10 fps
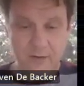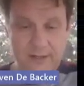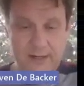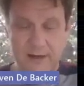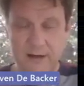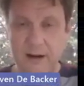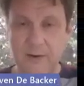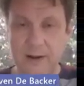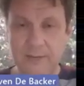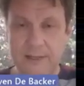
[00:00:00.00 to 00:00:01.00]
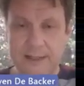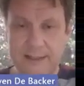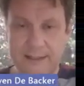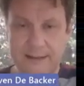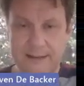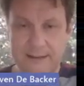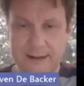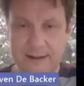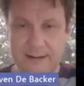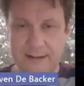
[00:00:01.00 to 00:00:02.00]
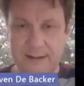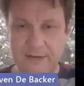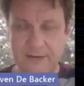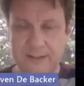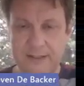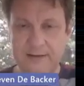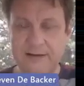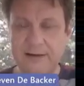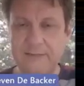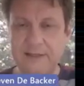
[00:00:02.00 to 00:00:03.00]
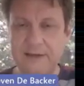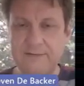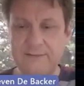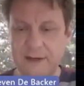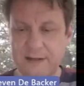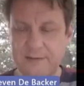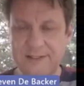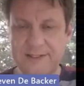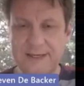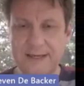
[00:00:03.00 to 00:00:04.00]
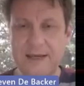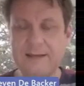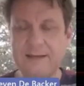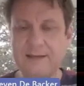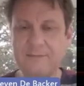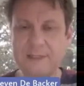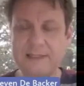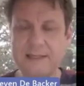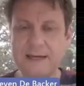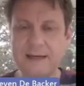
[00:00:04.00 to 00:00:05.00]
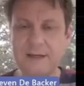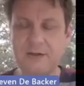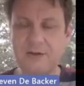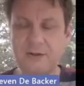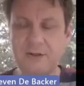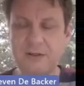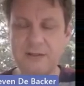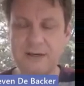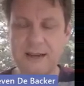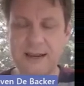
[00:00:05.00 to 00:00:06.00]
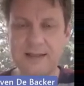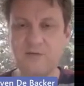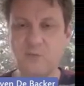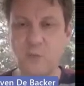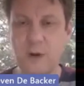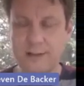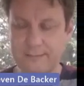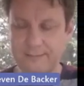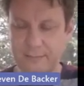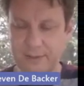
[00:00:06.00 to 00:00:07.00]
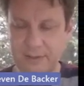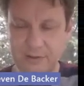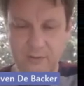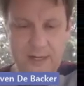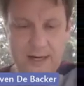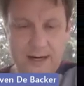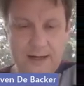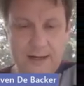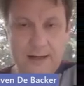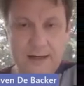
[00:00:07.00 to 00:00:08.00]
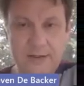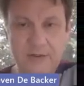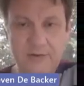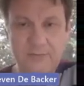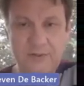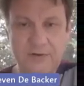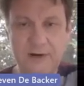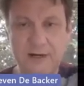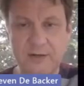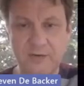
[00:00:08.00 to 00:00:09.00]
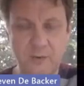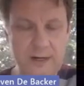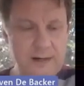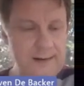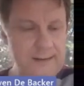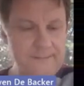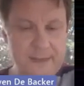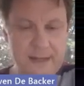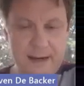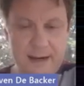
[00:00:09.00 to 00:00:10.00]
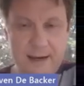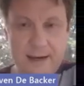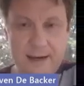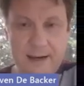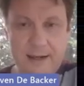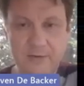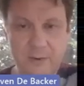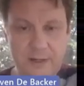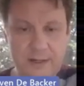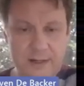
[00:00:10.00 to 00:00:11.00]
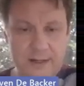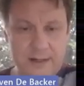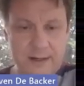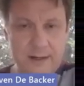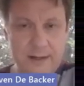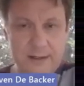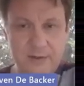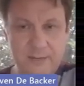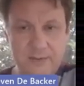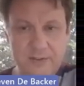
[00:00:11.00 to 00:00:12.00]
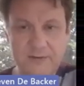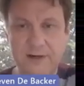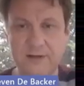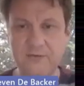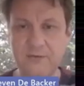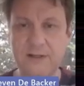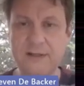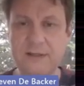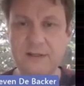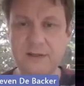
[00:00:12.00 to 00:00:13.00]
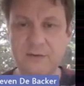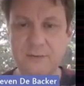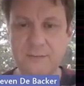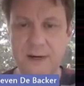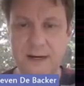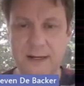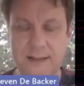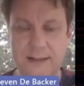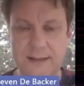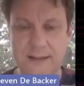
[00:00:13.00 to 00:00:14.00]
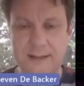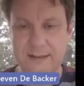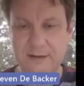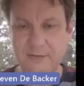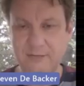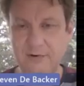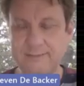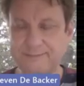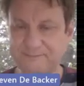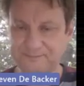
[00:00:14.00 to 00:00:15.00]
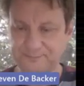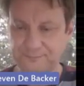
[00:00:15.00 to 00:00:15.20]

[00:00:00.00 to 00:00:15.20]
Okay, now I will attack the 9. So here the limiting factor is the 8 in the middle. I can just add 1. So I subtract 1, I add 1, and I subtract 1. So I get this number.